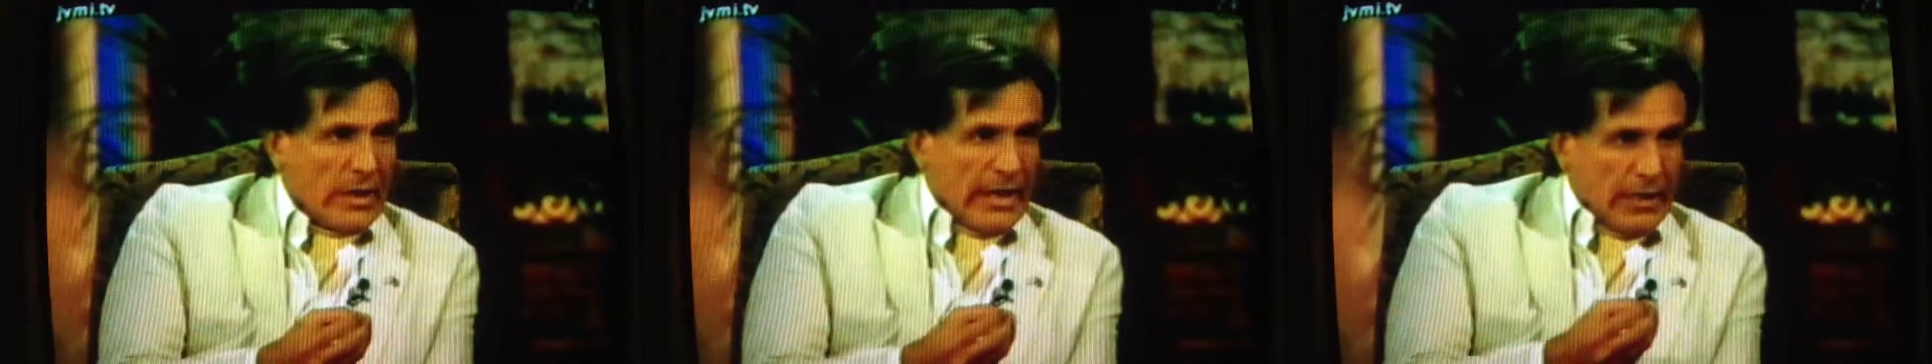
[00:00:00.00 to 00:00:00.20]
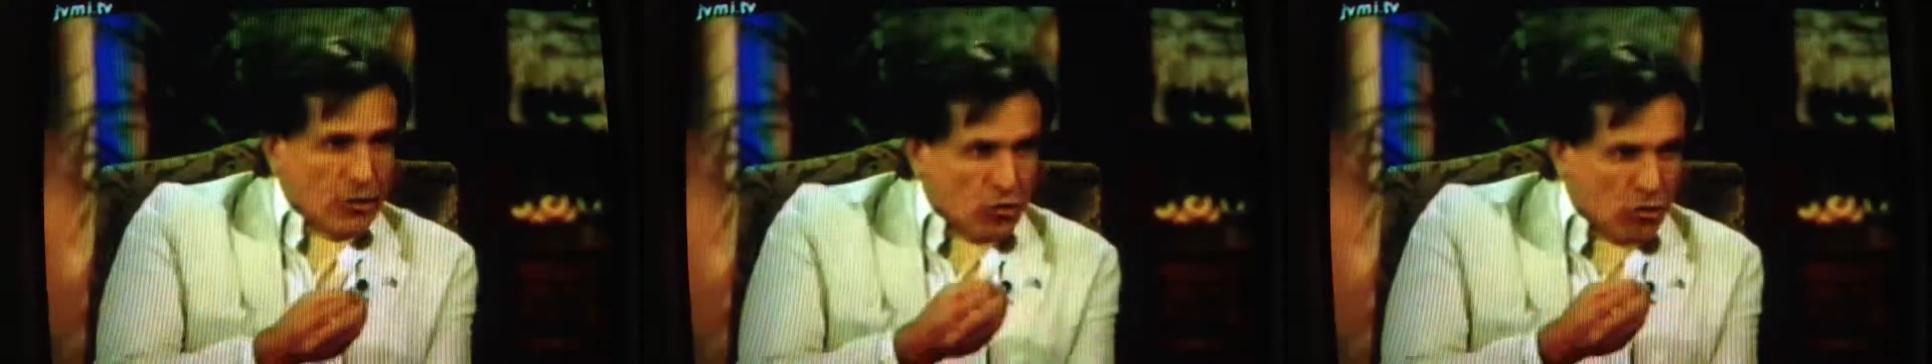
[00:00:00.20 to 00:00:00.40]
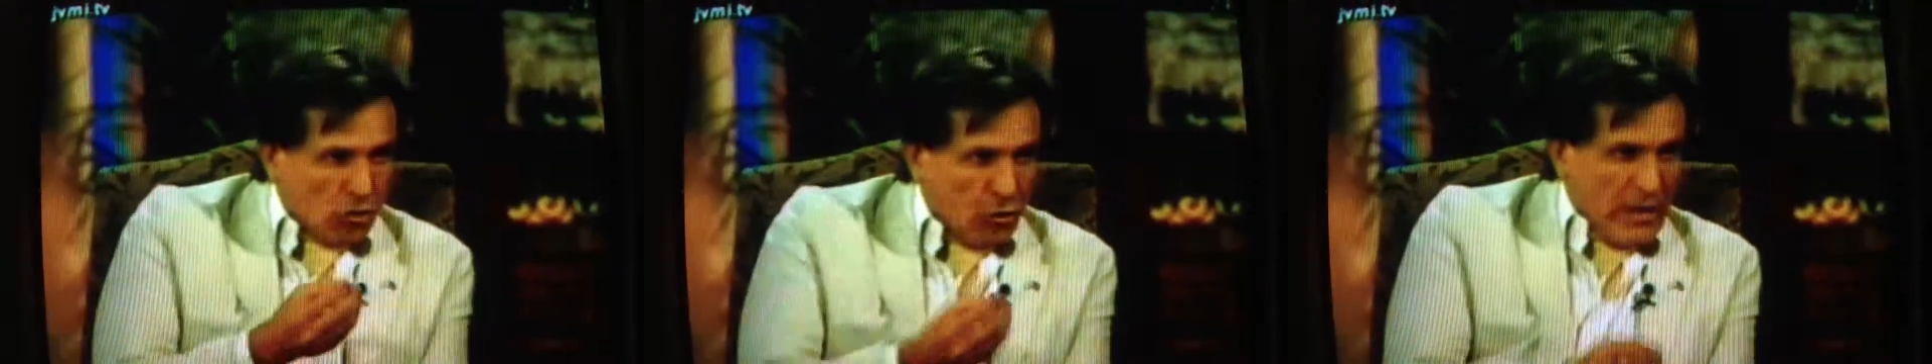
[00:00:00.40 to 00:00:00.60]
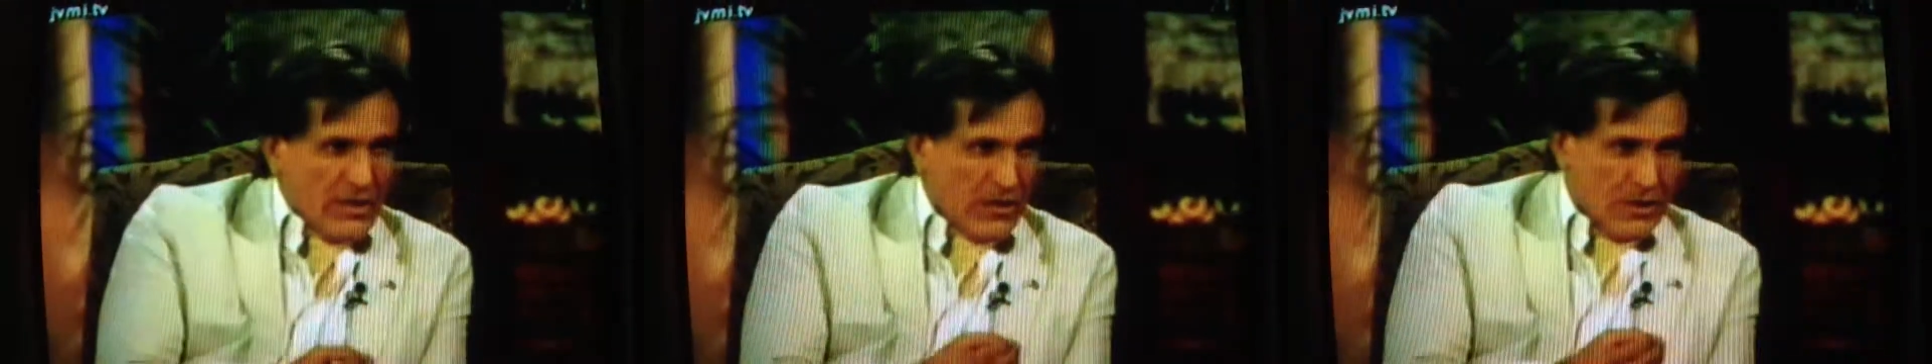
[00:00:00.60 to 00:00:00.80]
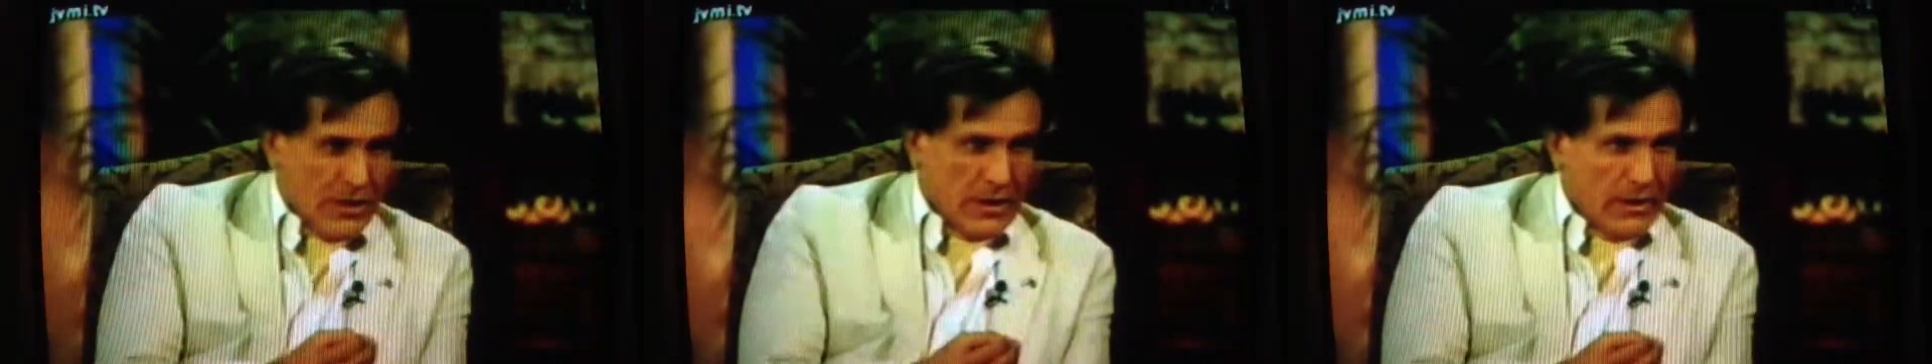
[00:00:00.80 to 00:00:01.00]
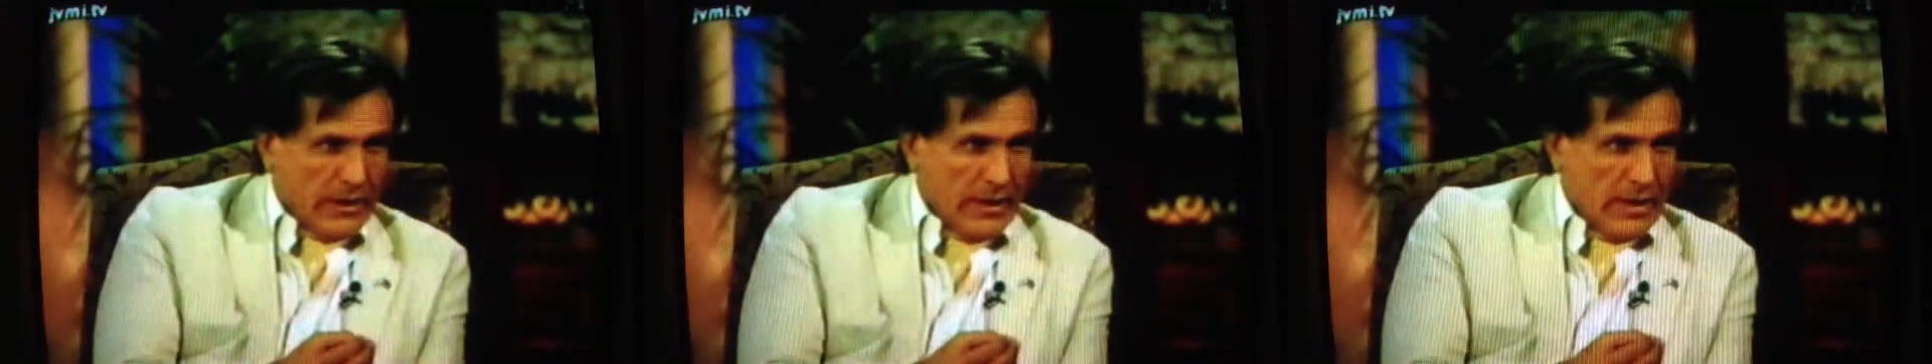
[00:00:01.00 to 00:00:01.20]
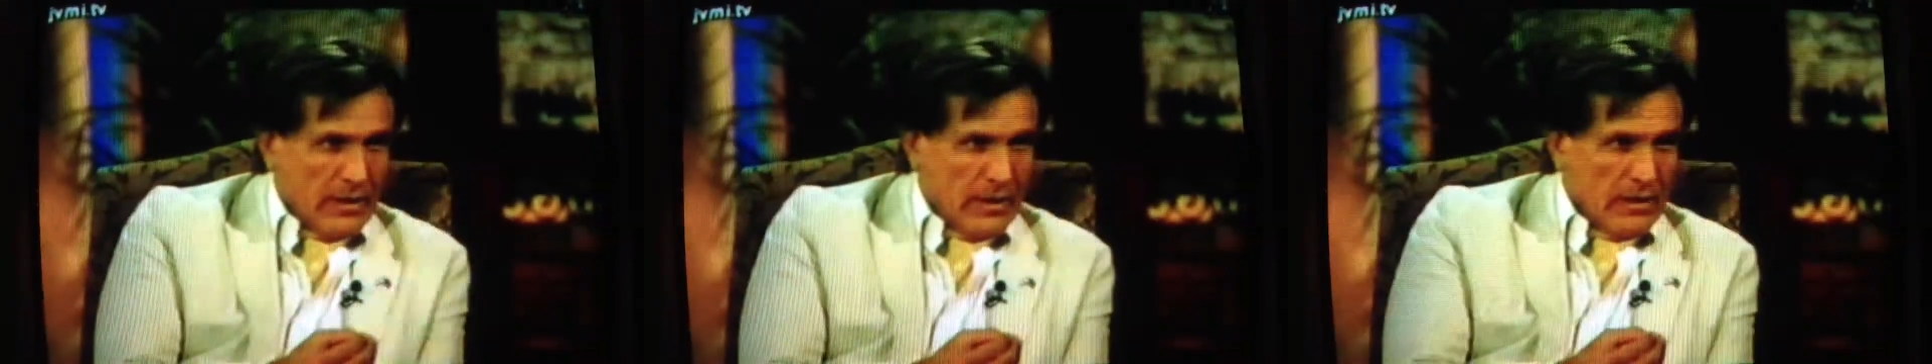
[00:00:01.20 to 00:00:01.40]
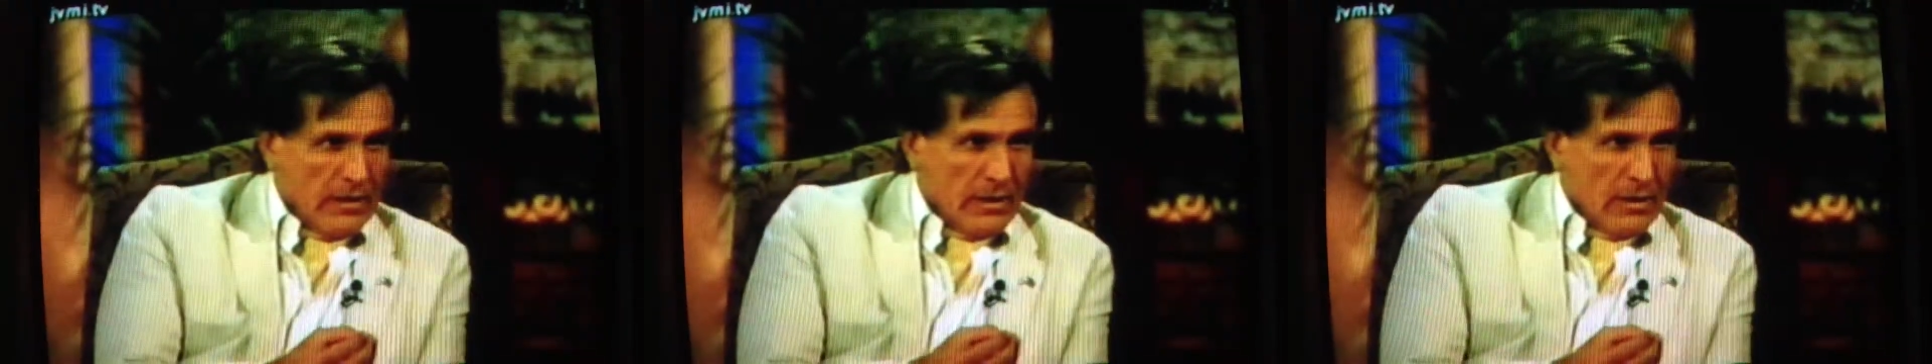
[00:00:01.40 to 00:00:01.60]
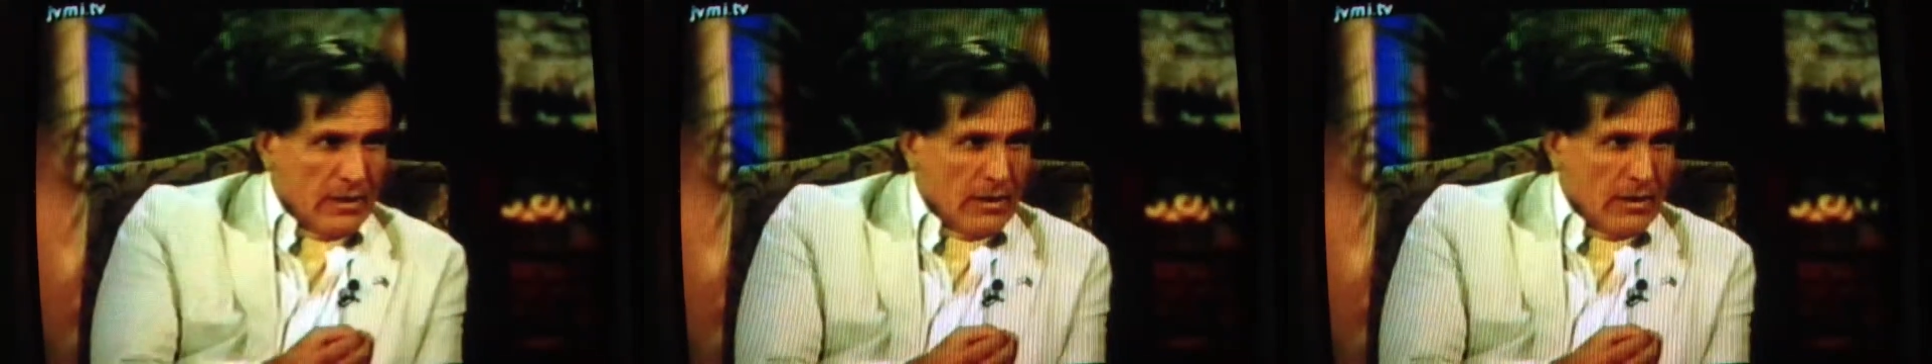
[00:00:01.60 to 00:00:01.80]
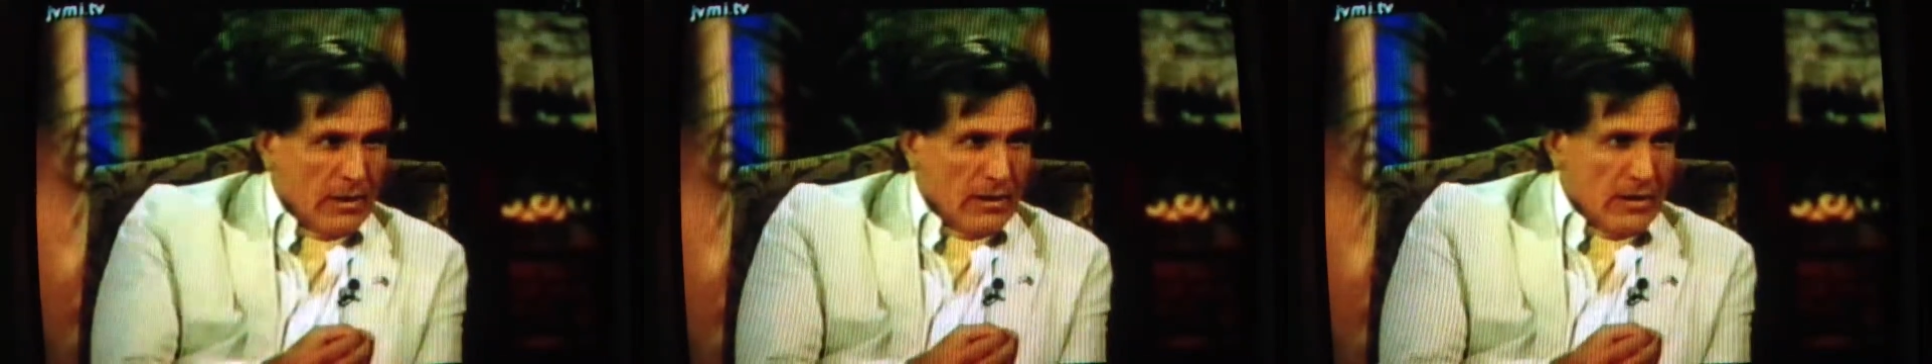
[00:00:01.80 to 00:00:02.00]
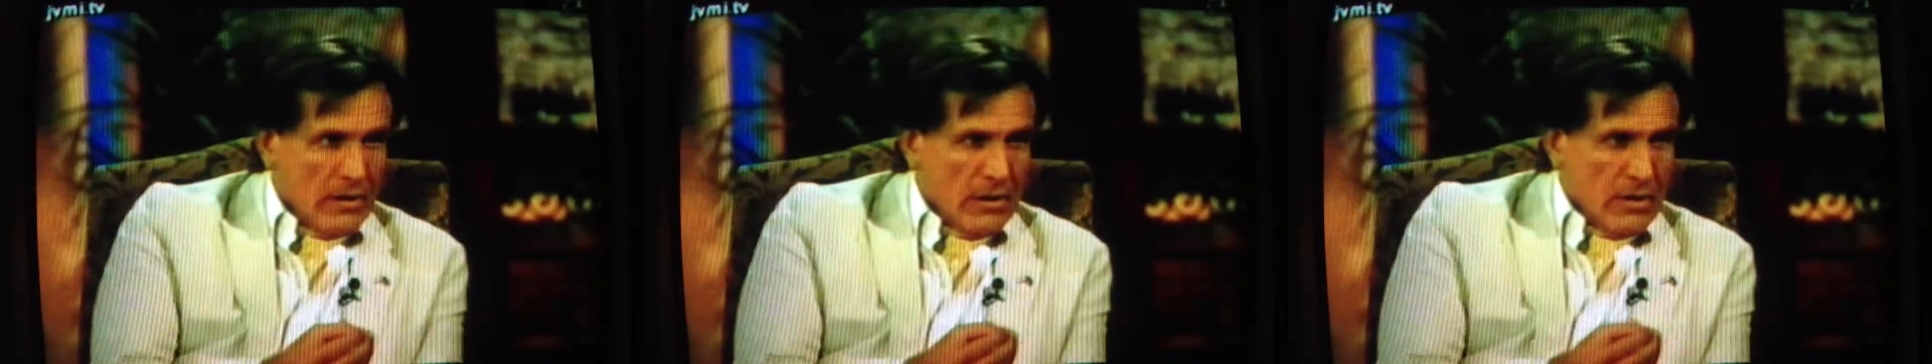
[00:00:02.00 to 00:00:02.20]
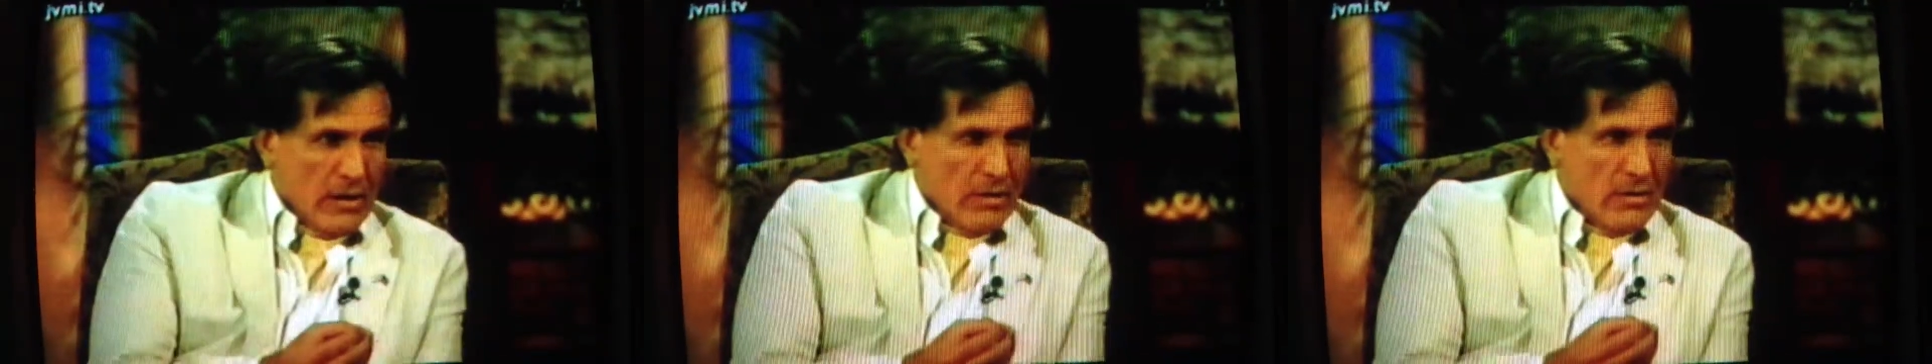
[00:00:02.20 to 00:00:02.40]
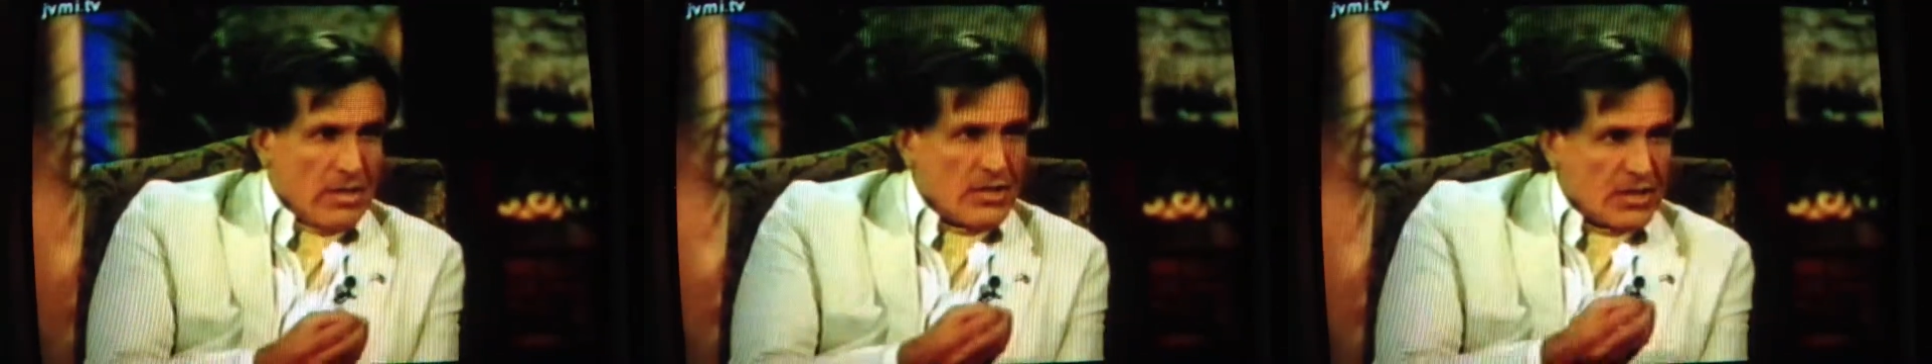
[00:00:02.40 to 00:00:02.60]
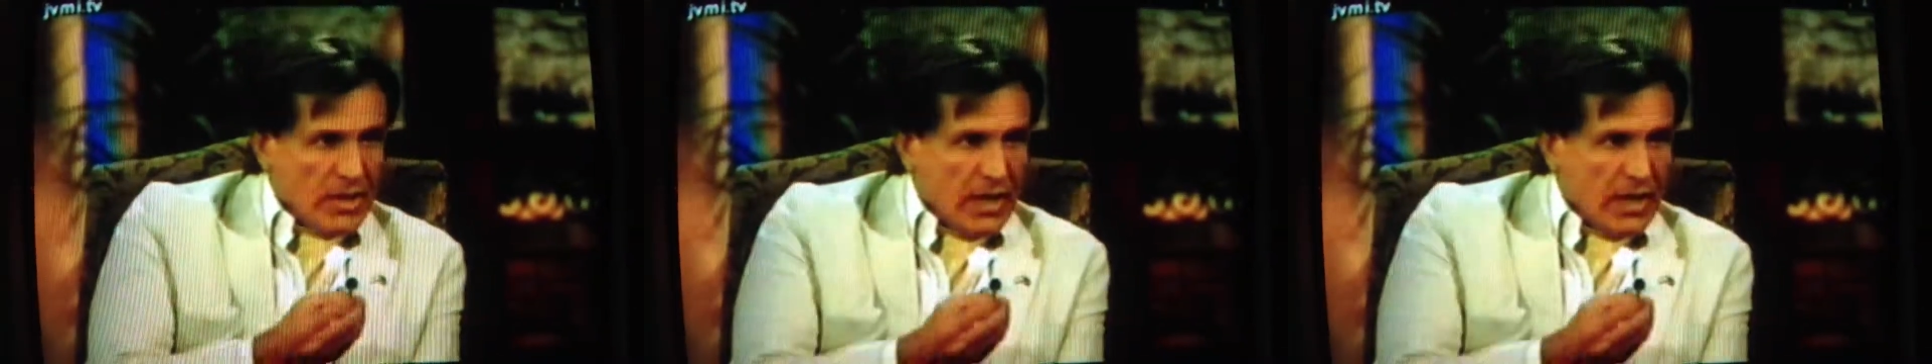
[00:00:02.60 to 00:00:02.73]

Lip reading: intrinsically this